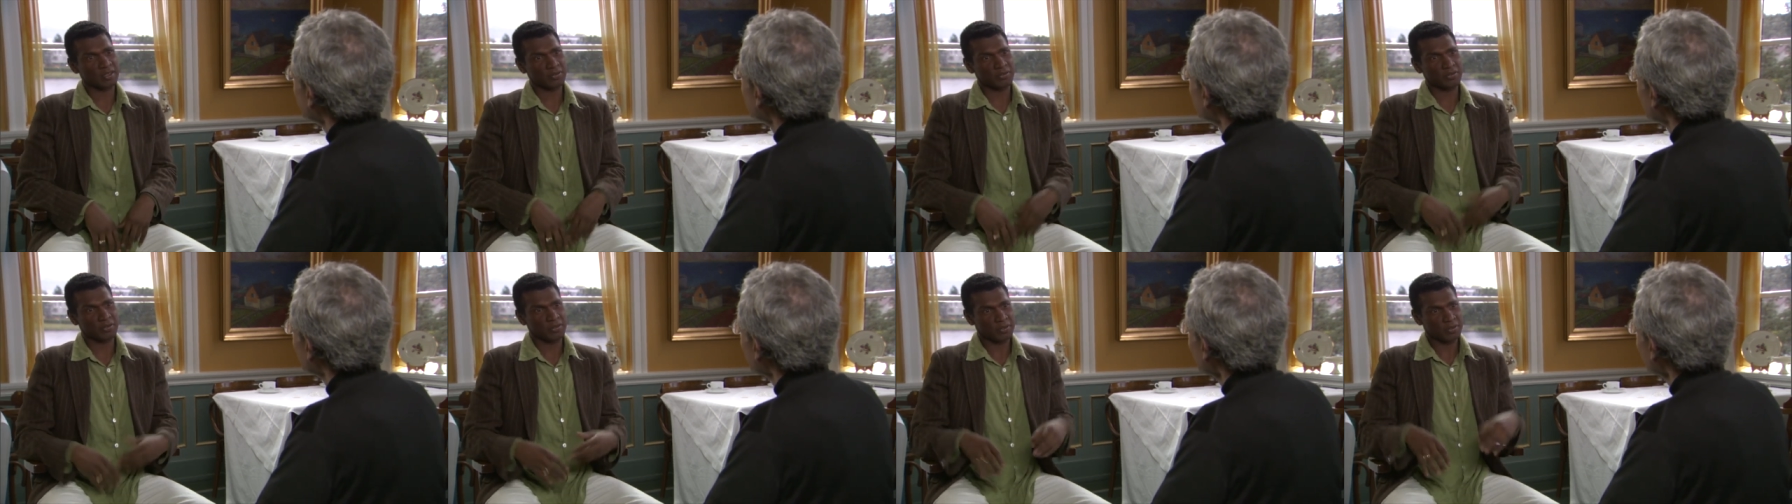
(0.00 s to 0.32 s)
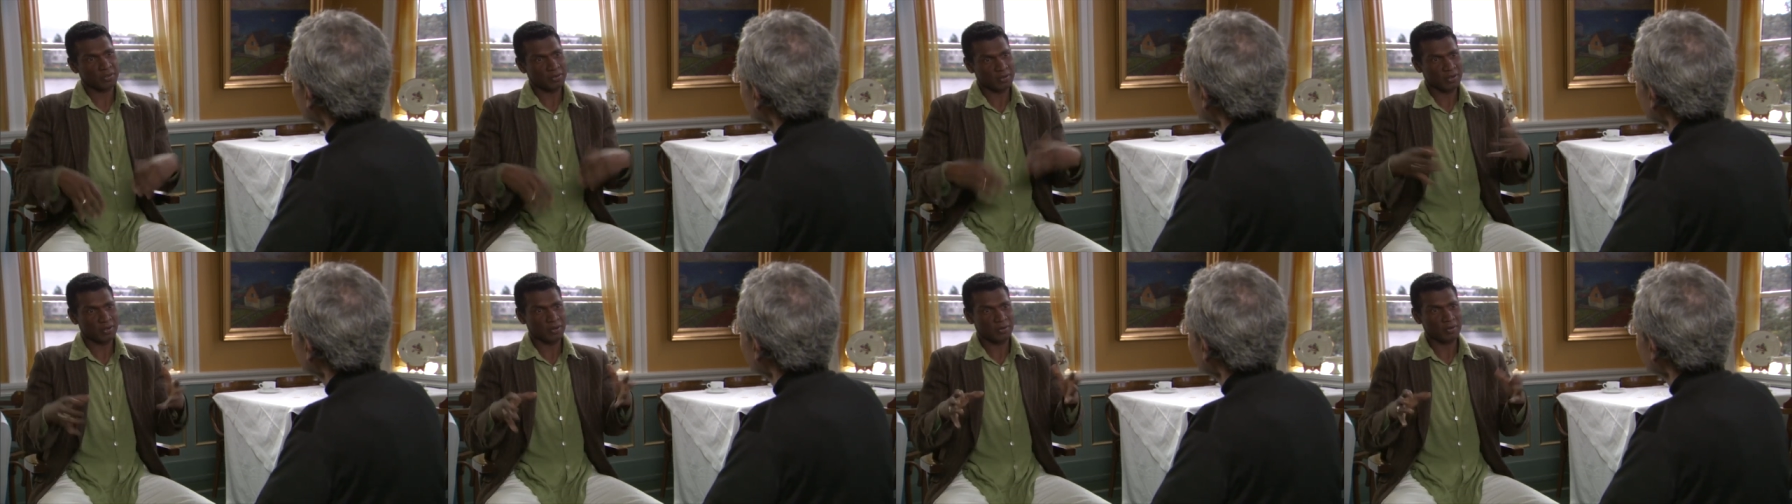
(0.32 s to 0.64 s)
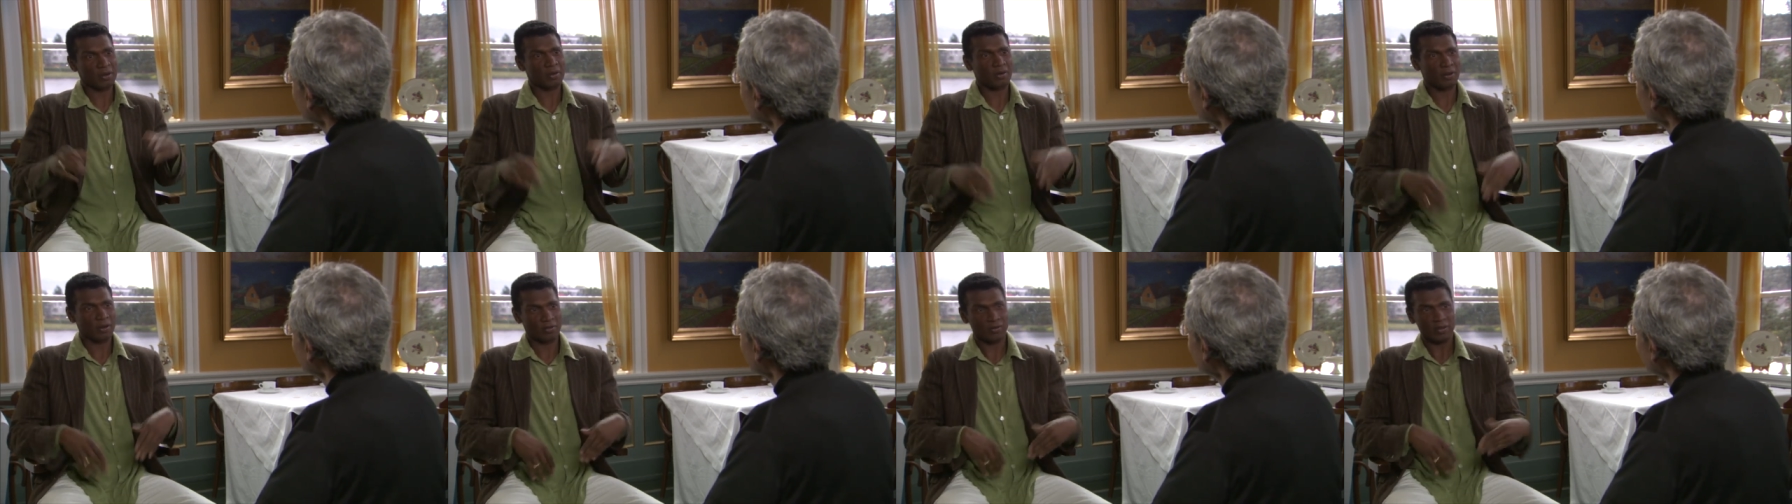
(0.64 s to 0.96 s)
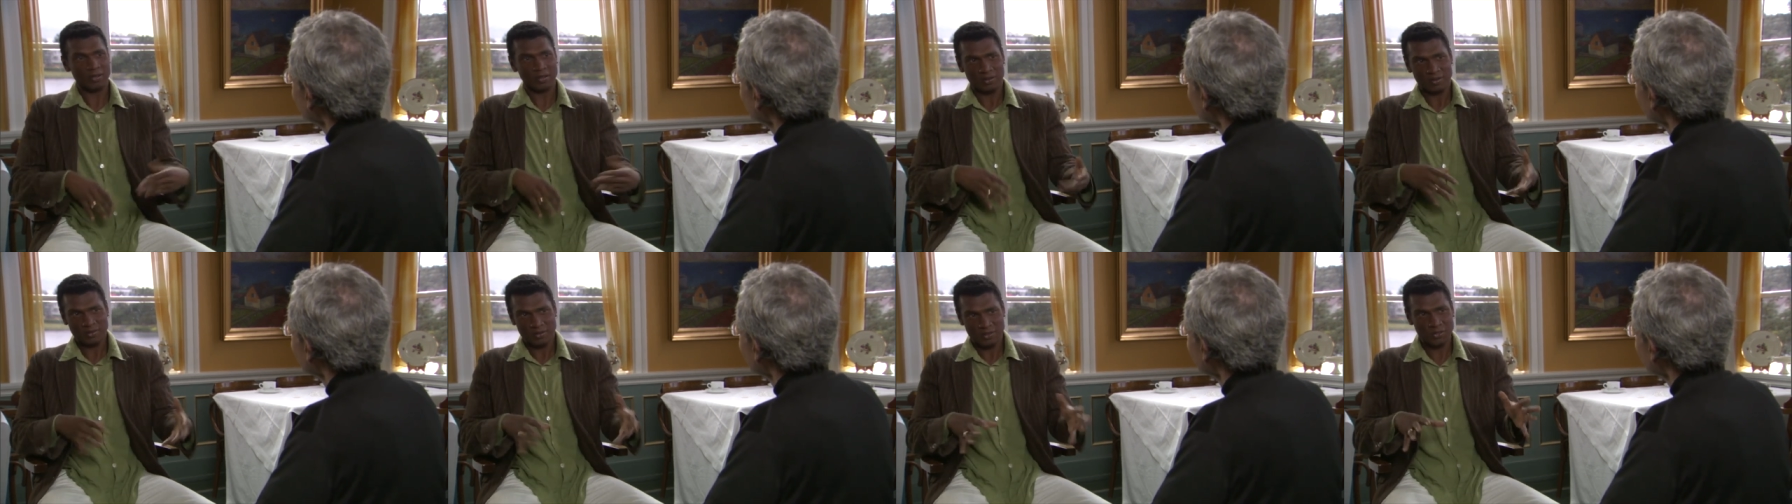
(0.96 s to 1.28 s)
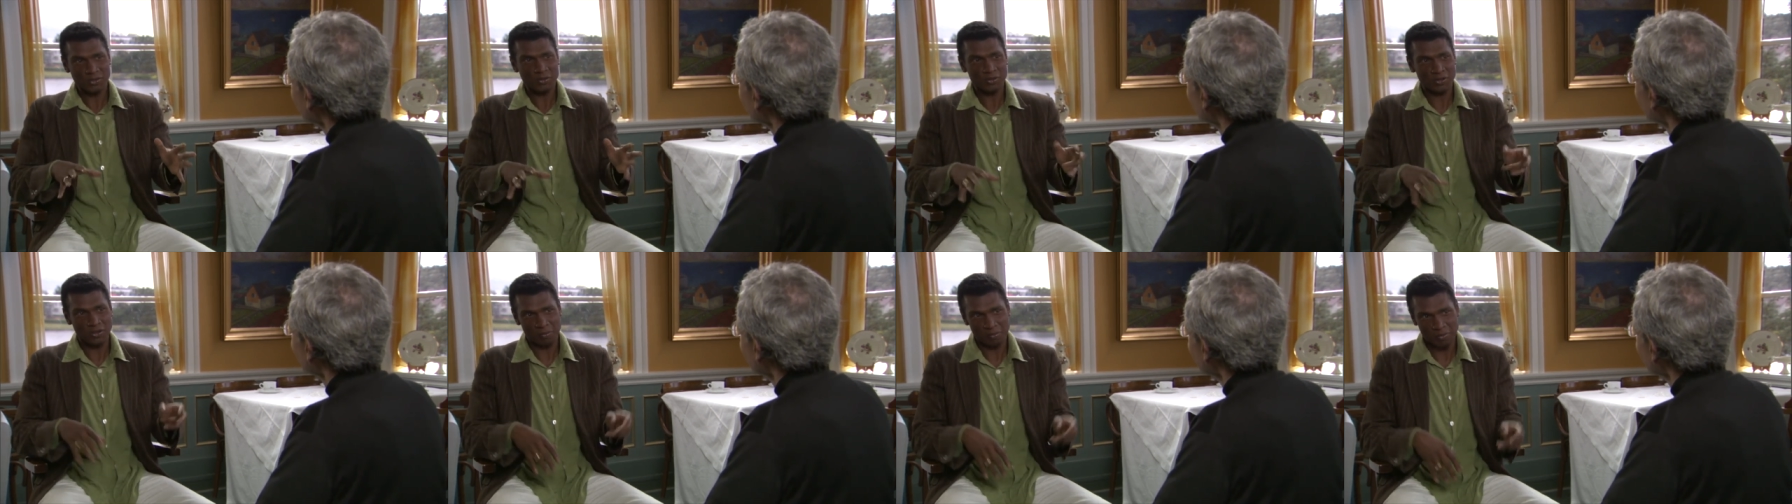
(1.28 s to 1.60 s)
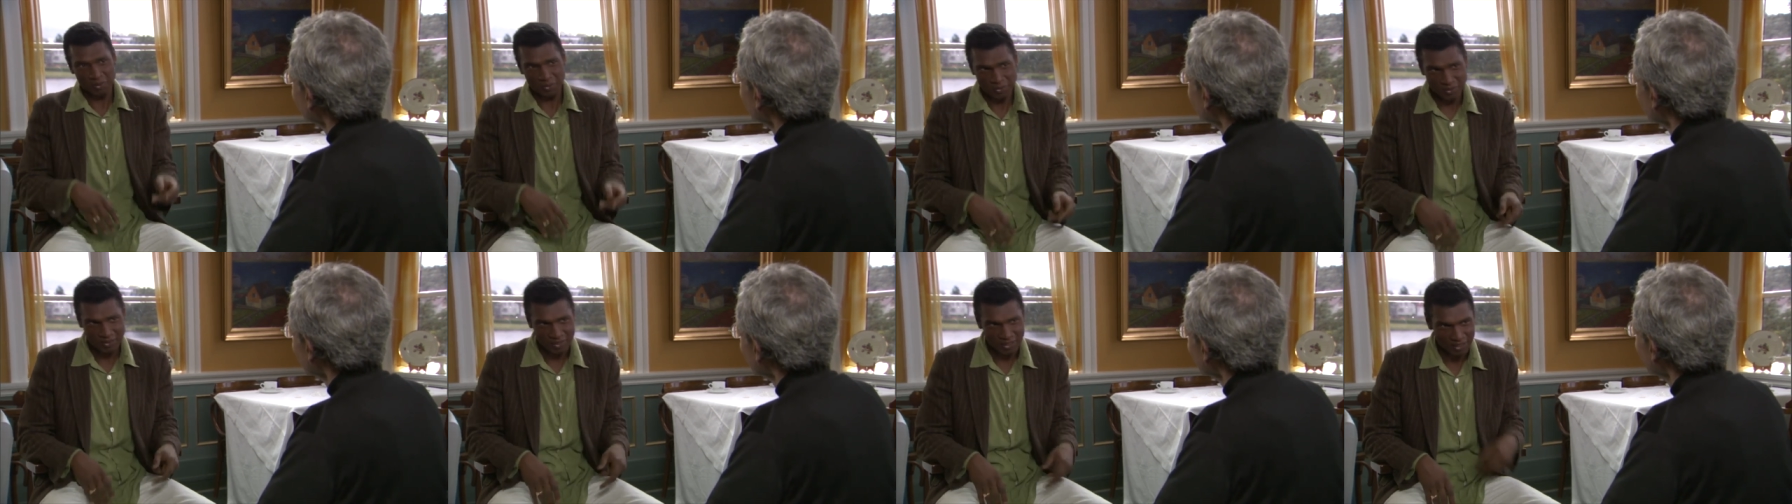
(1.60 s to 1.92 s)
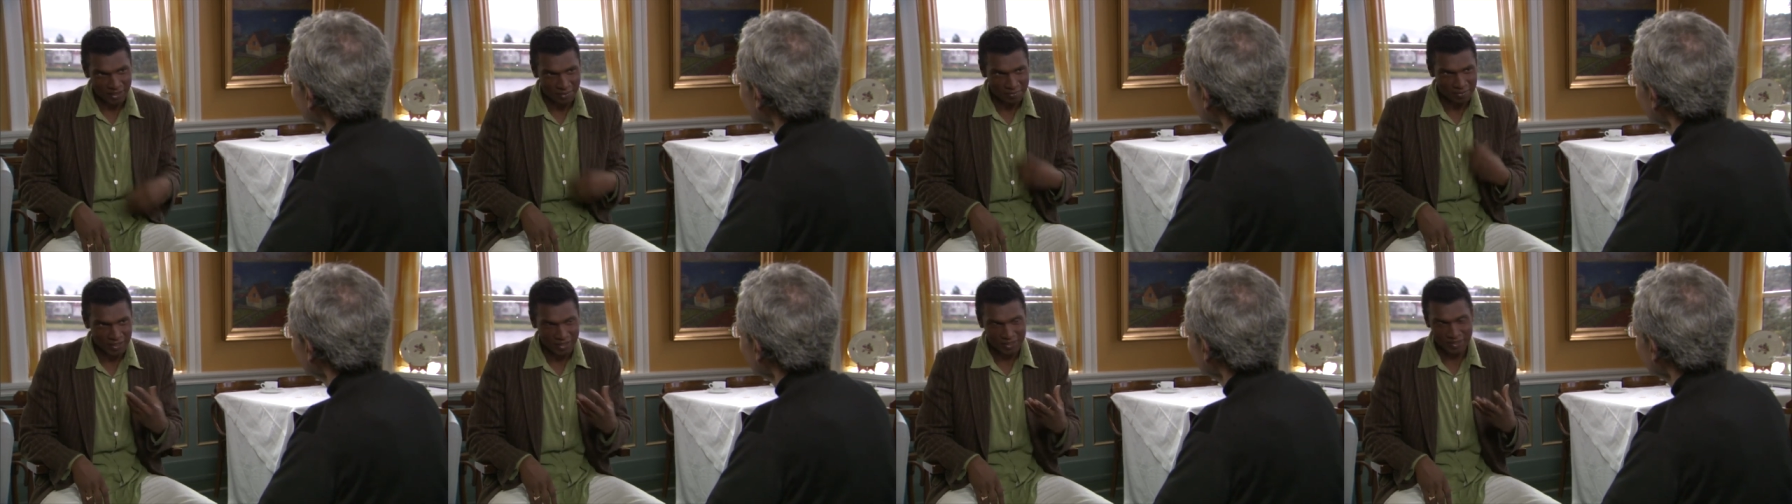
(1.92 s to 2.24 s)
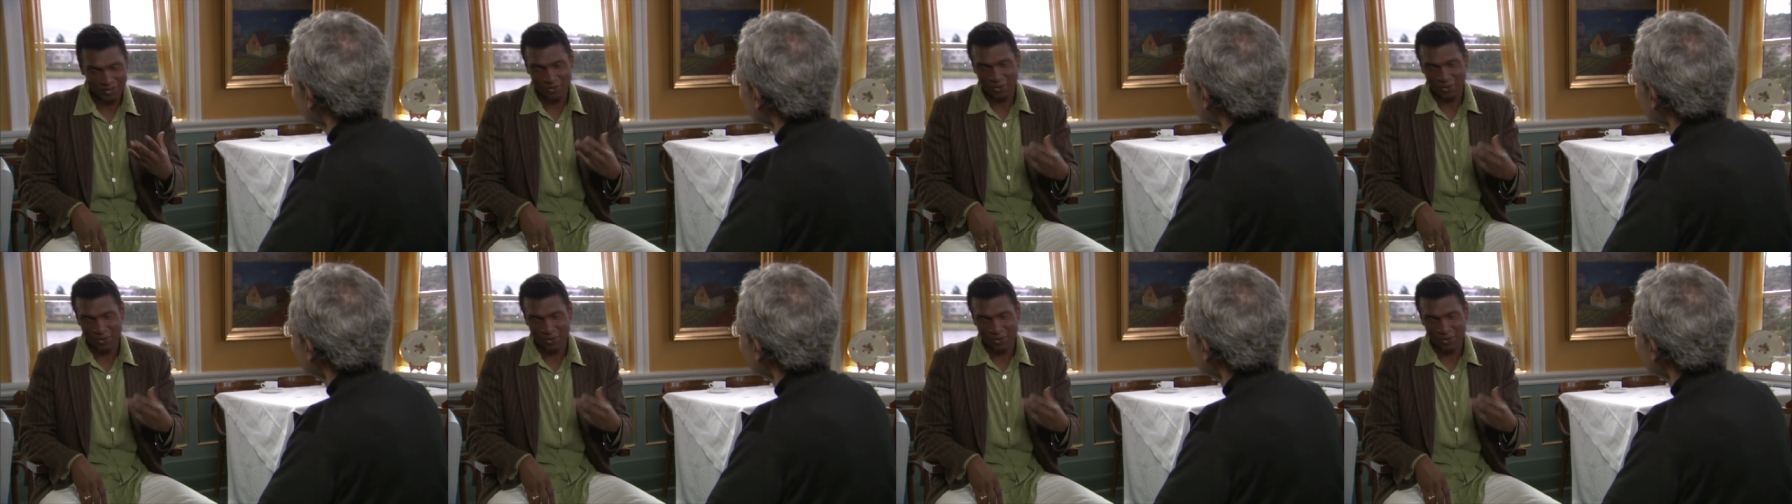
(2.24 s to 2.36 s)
For, right, right, or, right. you know, pseudo blues scale. I'm not the